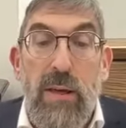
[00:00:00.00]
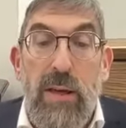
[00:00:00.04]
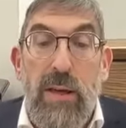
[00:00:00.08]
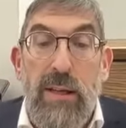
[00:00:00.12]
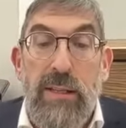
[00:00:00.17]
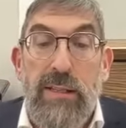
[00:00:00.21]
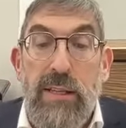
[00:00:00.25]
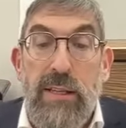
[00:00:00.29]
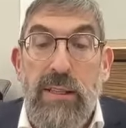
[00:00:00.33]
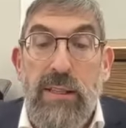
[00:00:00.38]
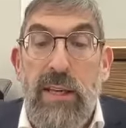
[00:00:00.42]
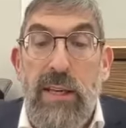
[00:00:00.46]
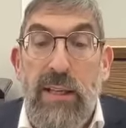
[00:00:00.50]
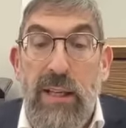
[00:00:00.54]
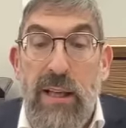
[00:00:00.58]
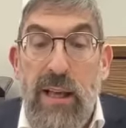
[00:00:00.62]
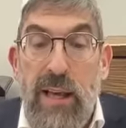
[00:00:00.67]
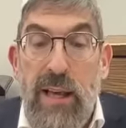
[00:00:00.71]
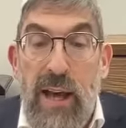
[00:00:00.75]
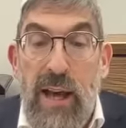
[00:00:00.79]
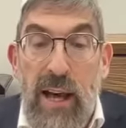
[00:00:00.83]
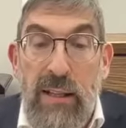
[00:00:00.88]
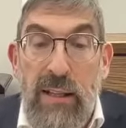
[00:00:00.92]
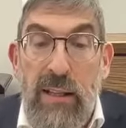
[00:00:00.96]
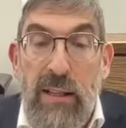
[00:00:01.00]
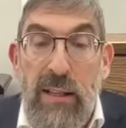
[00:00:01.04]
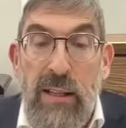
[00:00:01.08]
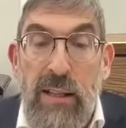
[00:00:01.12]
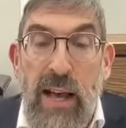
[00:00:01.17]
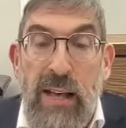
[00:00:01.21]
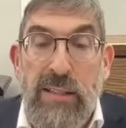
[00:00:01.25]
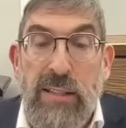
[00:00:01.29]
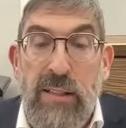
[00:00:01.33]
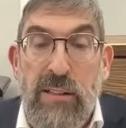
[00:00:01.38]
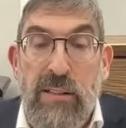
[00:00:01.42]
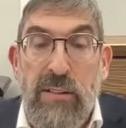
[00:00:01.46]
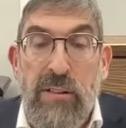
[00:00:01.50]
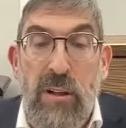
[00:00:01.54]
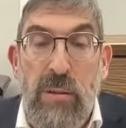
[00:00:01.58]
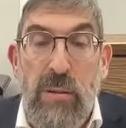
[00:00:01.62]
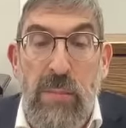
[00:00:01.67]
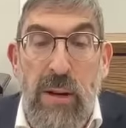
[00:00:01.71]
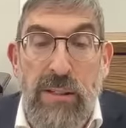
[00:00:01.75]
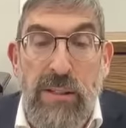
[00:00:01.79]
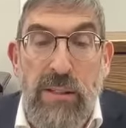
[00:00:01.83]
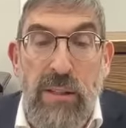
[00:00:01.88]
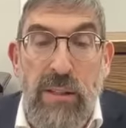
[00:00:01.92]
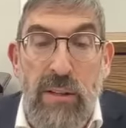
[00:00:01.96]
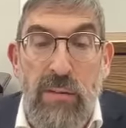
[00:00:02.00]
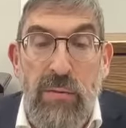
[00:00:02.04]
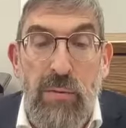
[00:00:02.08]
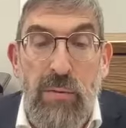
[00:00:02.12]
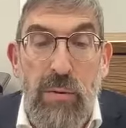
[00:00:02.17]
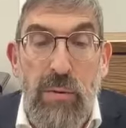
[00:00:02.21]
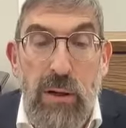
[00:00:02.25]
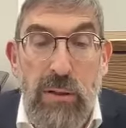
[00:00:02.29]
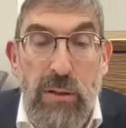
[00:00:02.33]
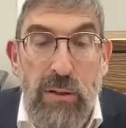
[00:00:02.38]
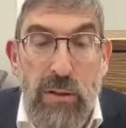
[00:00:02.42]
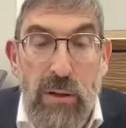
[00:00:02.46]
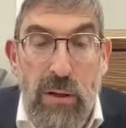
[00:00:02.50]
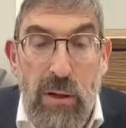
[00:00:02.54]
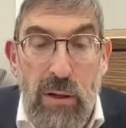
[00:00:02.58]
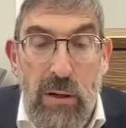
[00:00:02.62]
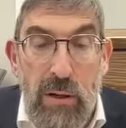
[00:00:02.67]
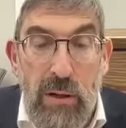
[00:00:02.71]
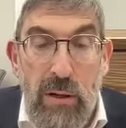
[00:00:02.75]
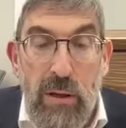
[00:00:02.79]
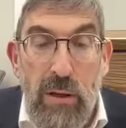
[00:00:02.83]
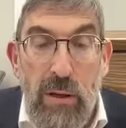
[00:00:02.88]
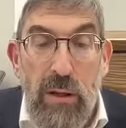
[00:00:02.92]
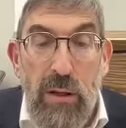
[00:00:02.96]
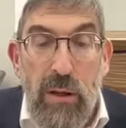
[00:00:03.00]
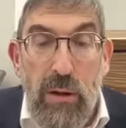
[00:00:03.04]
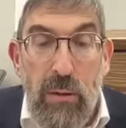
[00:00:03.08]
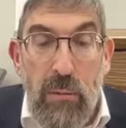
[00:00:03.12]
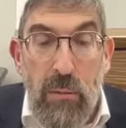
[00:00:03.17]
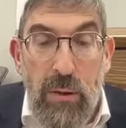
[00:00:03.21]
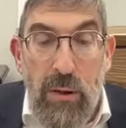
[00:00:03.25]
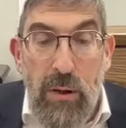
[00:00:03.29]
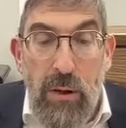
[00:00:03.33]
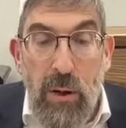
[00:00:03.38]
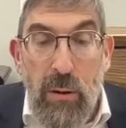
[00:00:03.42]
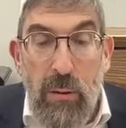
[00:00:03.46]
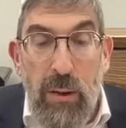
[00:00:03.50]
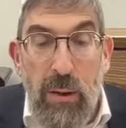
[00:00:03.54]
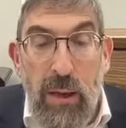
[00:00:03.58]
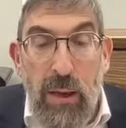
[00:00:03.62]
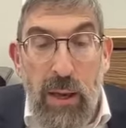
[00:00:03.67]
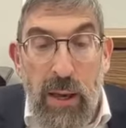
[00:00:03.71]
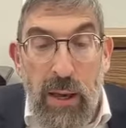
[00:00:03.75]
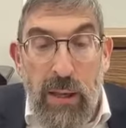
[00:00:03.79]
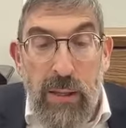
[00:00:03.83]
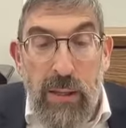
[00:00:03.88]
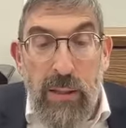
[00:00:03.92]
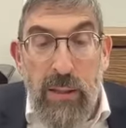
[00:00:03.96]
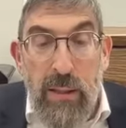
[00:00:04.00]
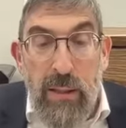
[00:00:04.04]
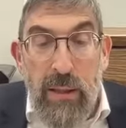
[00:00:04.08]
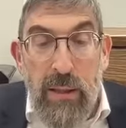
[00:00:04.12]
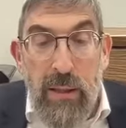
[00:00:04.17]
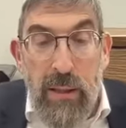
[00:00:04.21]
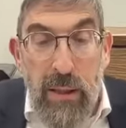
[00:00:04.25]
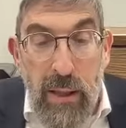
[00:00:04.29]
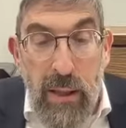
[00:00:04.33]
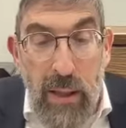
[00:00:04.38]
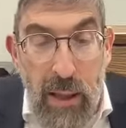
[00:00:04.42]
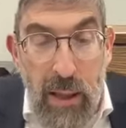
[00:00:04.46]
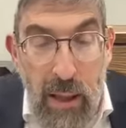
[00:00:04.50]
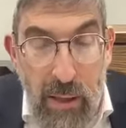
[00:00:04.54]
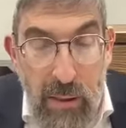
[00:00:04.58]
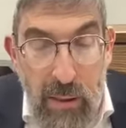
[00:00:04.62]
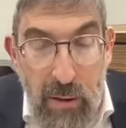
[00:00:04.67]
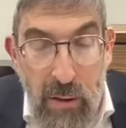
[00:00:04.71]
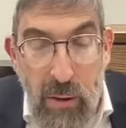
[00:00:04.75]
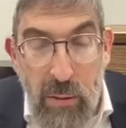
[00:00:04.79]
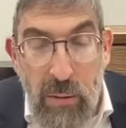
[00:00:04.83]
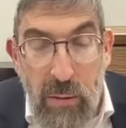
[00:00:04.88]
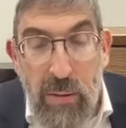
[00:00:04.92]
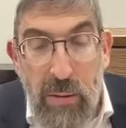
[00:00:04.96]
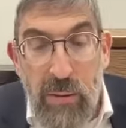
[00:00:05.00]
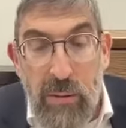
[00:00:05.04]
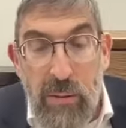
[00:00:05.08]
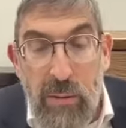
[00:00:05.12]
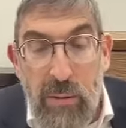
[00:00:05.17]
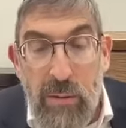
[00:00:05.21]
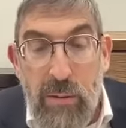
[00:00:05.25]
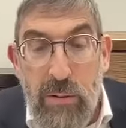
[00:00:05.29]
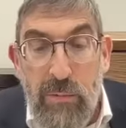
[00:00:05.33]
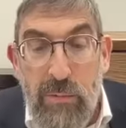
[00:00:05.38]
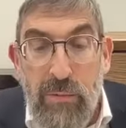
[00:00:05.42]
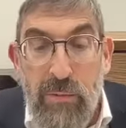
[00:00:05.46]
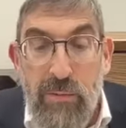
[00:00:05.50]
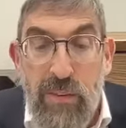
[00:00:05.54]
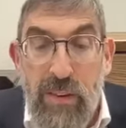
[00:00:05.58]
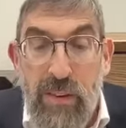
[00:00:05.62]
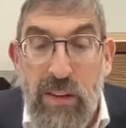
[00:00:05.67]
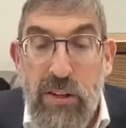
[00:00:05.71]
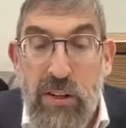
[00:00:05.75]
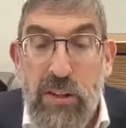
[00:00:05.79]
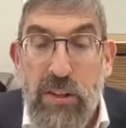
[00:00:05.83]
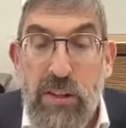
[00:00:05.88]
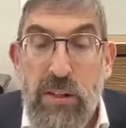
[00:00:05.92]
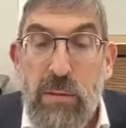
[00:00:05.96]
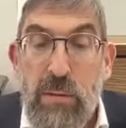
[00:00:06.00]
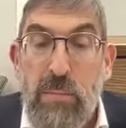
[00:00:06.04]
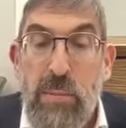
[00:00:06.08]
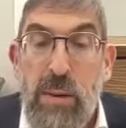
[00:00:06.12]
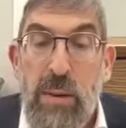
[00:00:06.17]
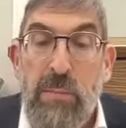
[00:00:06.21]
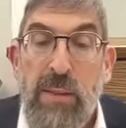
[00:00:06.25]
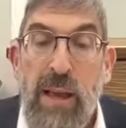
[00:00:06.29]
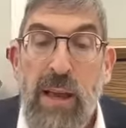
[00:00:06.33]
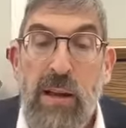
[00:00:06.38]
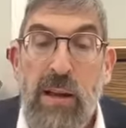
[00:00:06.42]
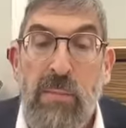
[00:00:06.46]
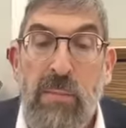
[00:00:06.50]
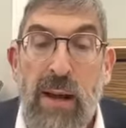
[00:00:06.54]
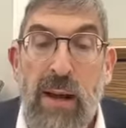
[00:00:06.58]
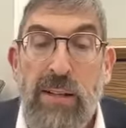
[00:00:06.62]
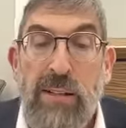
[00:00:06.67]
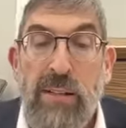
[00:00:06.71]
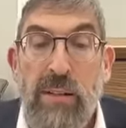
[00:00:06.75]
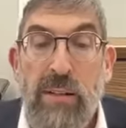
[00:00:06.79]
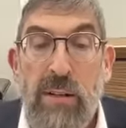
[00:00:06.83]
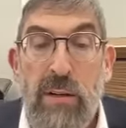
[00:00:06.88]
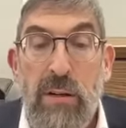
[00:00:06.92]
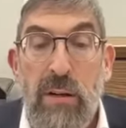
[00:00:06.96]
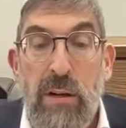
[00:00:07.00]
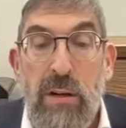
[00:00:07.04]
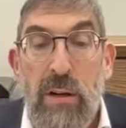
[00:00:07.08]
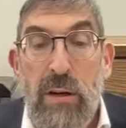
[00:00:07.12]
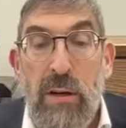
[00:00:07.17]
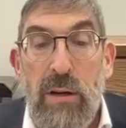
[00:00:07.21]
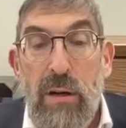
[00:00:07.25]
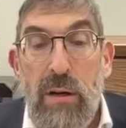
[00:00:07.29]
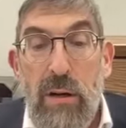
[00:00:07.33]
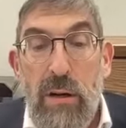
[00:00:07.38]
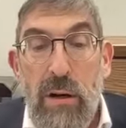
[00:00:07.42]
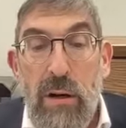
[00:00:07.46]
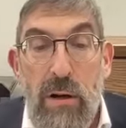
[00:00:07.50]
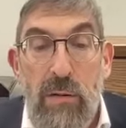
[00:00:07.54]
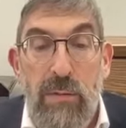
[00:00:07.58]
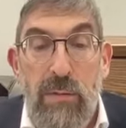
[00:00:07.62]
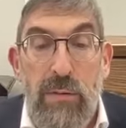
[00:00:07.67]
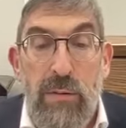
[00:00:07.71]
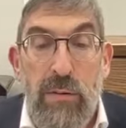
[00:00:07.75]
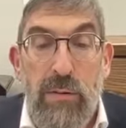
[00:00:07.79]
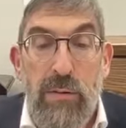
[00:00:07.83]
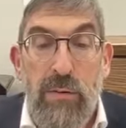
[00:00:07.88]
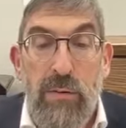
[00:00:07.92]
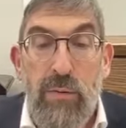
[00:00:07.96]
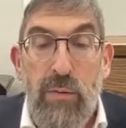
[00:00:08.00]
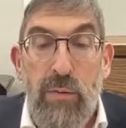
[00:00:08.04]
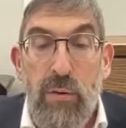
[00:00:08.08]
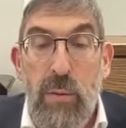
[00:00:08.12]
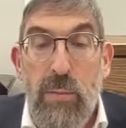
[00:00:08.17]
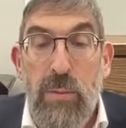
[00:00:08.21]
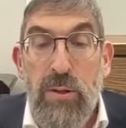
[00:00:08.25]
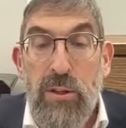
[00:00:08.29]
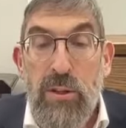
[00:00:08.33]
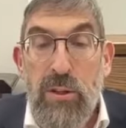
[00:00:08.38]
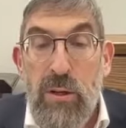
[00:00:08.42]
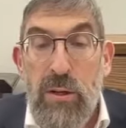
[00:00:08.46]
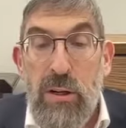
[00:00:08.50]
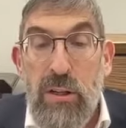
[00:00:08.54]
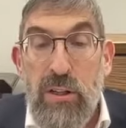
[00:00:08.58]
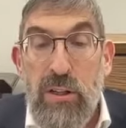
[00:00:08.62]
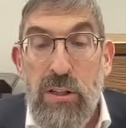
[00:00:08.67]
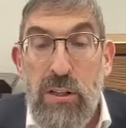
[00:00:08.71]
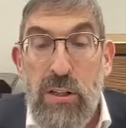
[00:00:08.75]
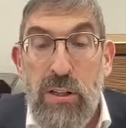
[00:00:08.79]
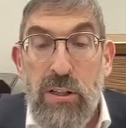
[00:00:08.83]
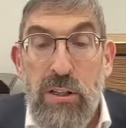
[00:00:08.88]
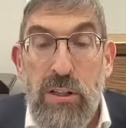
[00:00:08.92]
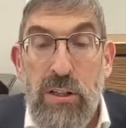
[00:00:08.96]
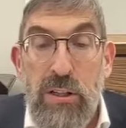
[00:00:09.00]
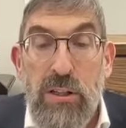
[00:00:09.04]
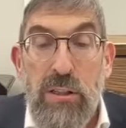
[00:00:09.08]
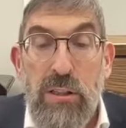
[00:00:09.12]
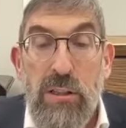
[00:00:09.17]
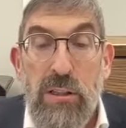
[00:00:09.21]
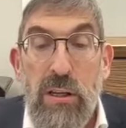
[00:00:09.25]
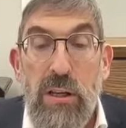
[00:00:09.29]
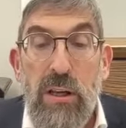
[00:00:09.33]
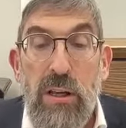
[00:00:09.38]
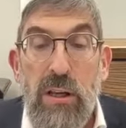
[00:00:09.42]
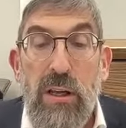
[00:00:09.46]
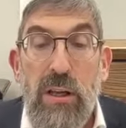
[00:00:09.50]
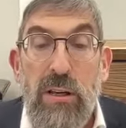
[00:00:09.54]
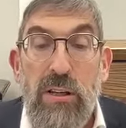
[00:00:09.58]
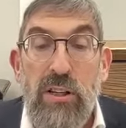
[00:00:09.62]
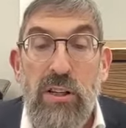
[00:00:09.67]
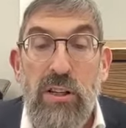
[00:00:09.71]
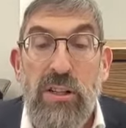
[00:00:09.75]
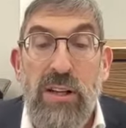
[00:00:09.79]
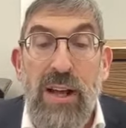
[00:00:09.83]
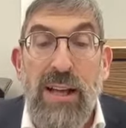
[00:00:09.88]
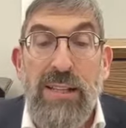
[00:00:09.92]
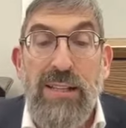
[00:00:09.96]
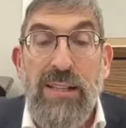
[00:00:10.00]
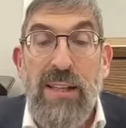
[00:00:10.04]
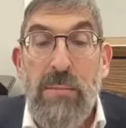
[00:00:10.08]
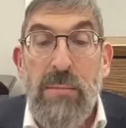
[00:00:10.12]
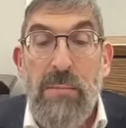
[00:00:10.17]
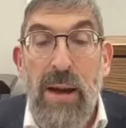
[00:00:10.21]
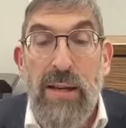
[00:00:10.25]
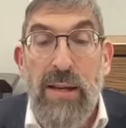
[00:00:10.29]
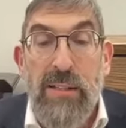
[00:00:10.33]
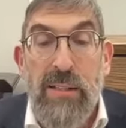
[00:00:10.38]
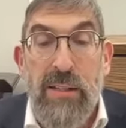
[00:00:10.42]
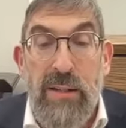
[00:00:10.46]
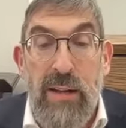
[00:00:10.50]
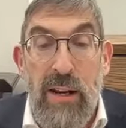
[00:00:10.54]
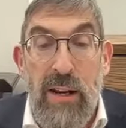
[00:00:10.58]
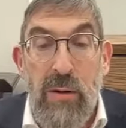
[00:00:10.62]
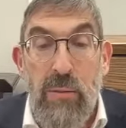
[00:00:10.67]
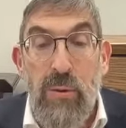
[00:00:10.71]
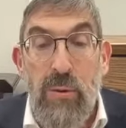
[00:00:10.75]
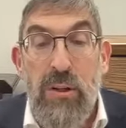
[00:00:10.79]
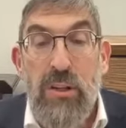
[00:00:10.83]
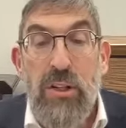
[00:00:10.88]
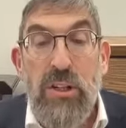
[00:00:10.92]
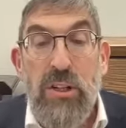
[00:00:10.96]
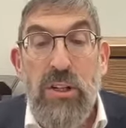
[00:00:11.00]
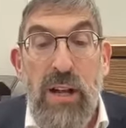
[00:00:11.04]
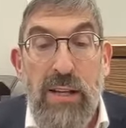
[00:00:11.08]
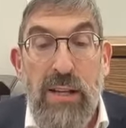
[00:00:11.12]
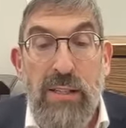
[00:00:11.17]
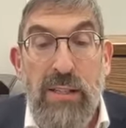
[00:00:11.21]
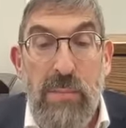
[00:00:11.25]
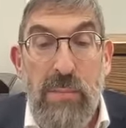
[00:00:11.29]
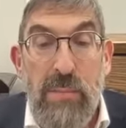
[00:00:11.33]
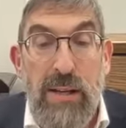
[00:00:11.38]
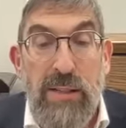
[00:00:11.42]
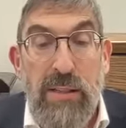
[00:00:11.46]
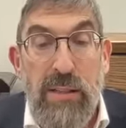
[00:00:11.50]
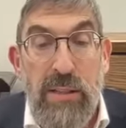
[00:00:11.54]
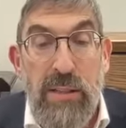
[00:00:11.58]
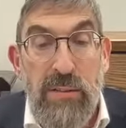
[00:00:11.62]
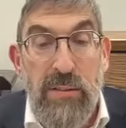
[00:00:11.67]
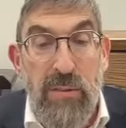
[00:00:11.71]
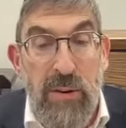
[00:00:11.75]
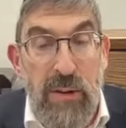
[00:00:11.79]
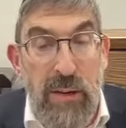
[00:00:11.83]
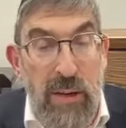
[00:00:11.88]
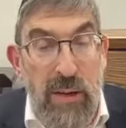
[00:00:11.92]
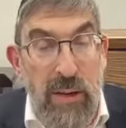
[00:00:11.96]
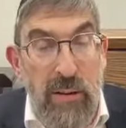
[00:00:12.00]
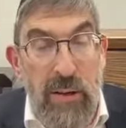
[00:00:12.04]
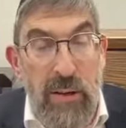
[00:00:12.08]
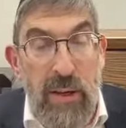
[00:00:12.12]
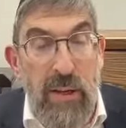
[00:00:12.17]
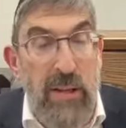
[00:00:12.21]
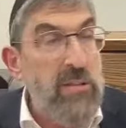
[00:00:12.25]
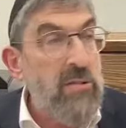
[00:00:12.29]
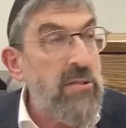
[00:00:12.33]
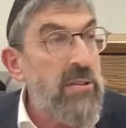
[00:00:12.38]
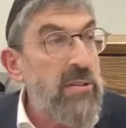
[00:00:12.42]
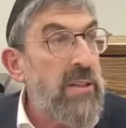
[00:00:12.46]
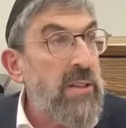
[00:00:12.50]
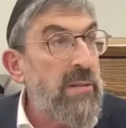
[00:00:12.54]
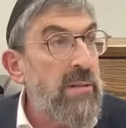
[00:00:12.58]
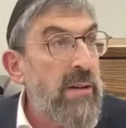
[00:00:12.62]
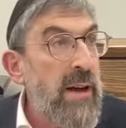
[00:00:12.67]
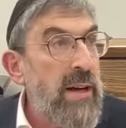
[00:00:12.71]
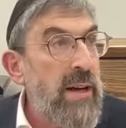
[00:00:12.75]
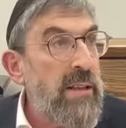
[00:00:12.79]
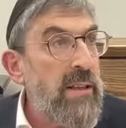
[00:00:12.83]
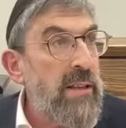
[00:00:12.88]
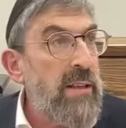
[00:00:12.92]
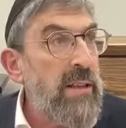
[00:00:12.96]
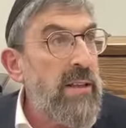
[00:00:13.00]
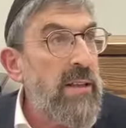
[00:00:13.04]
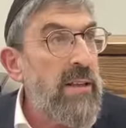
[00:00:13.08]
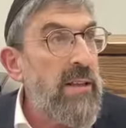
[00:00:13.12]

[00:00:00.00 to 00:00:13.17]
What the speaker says: It says, Kilachalo Lasas Kol Maisa Tvuascha. When you go ahead and you could finish being take Maisa of your Tvua Bashona Shlishis, Shnasa Maisa. Now the word Shnasa Maisa is very interesting, right?